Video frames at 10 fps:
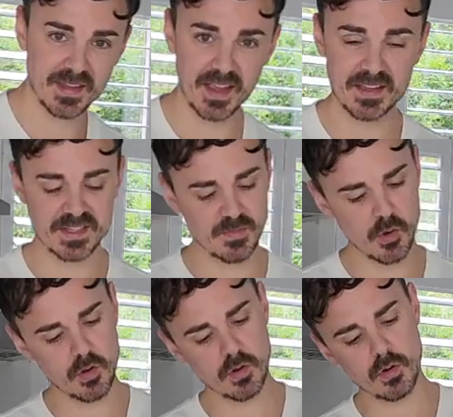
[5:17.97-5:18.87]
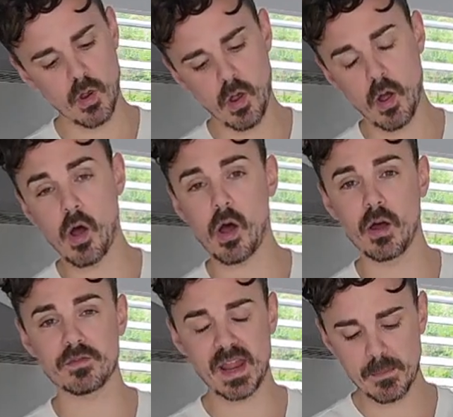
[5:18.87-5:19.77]
Teaspoon
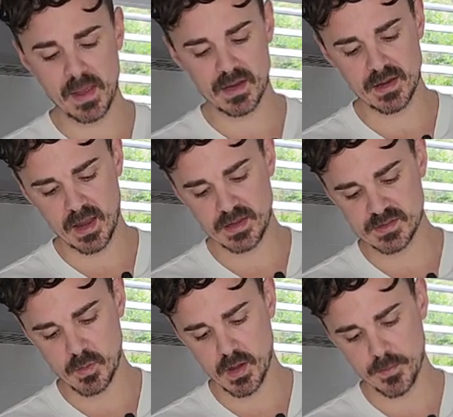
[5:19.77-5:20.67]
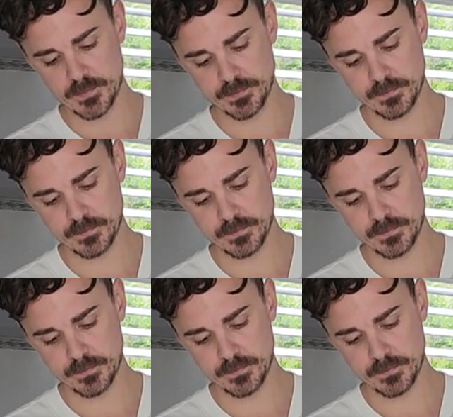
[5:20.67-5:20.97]
of nutmeg as well.